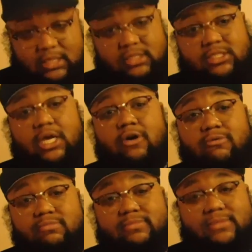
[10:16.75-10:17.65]

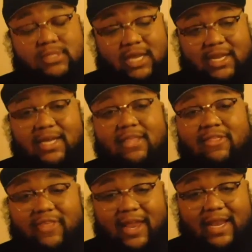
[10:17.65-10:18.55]
So, another
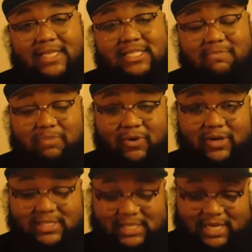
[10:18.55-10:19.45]
thing that's
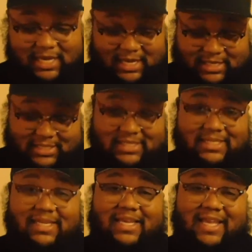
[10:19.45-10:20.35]
important to us,